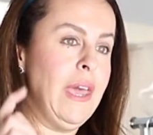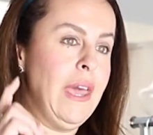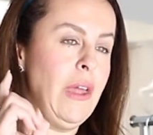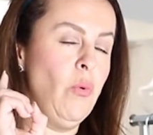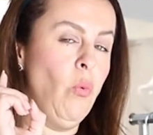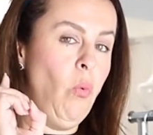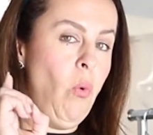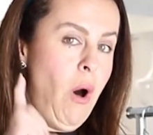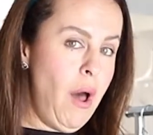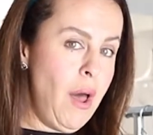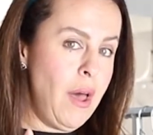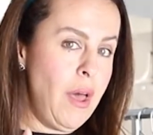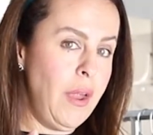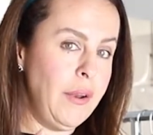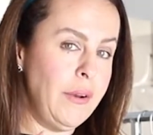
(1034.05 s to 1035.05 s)
and
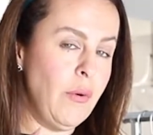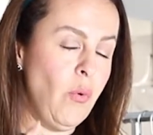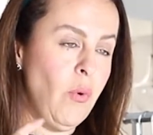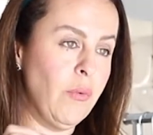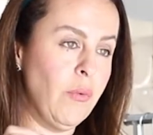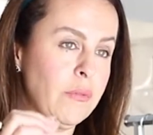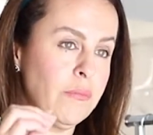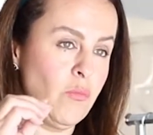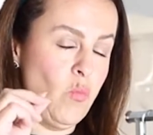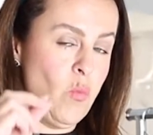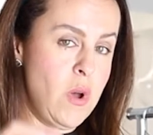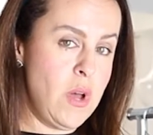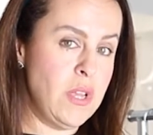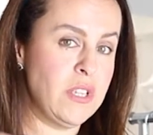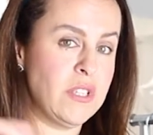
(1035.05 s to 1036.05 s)
one
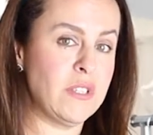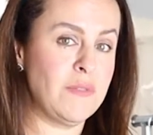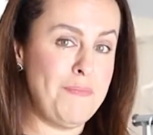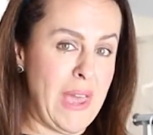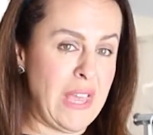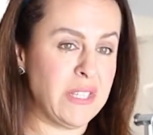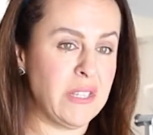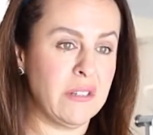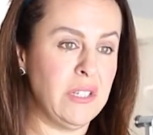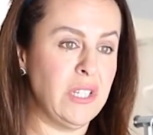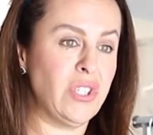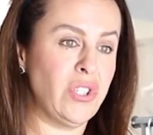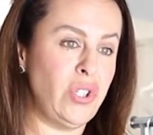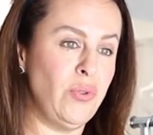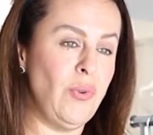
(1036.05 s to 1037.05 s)
was
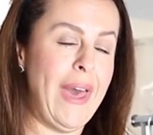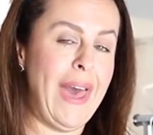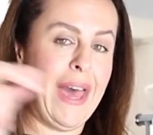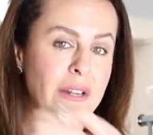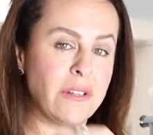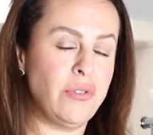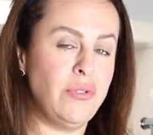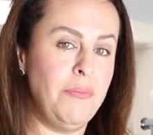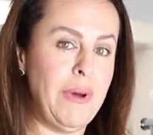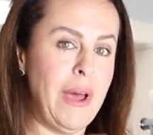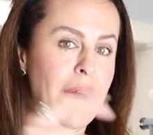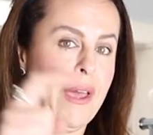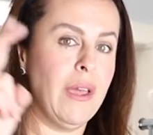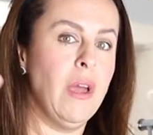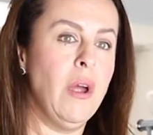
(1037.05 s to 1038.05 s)
basically to add to
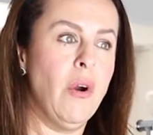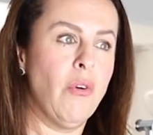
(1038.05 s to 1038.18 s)
my